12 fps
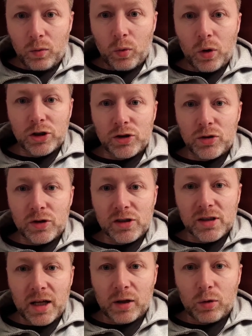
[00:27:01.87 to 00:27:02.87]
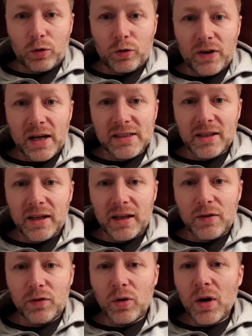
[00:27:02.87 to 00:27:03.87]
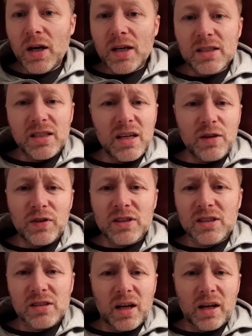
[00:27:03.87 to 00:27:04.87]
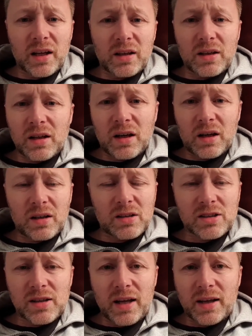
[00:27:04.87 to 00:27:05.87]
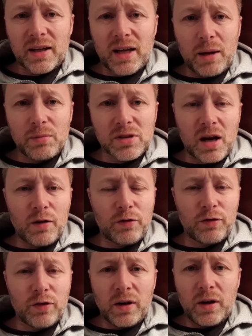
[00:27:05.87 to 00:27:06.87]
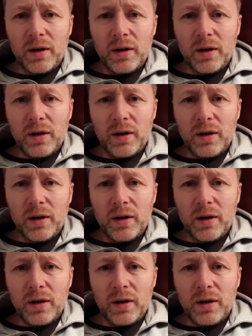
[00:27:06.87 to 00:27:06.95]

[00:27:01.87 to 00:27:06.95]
Watching you slag off Resident Evil. See, even slagging games off.